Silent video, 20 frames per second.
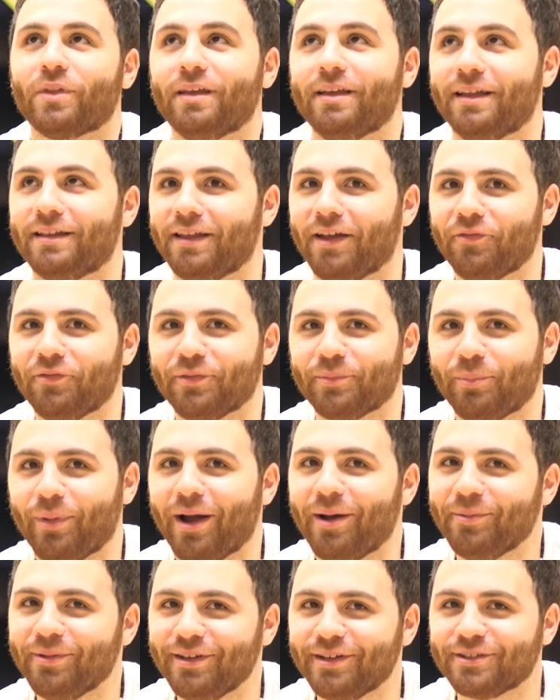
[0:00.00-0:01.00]
It definitely,
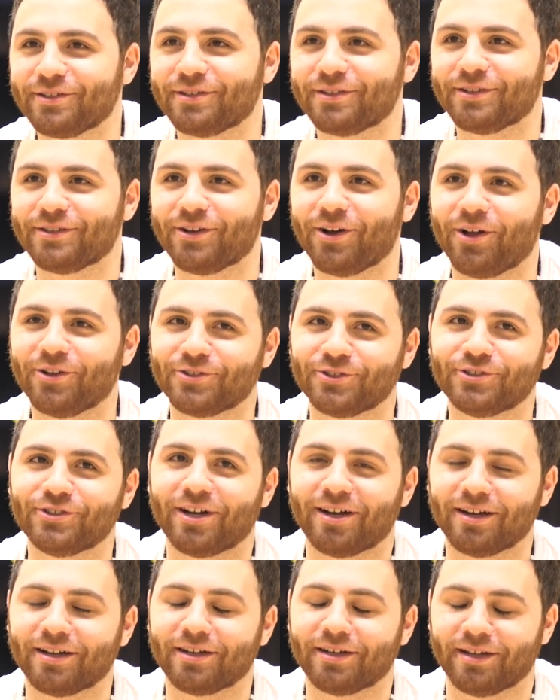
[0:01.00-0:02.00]
probably a culture
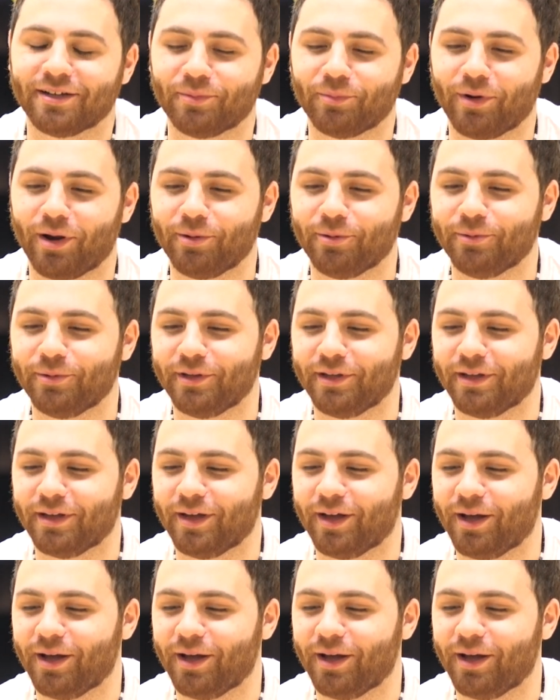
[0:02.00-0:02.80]
shock, probably.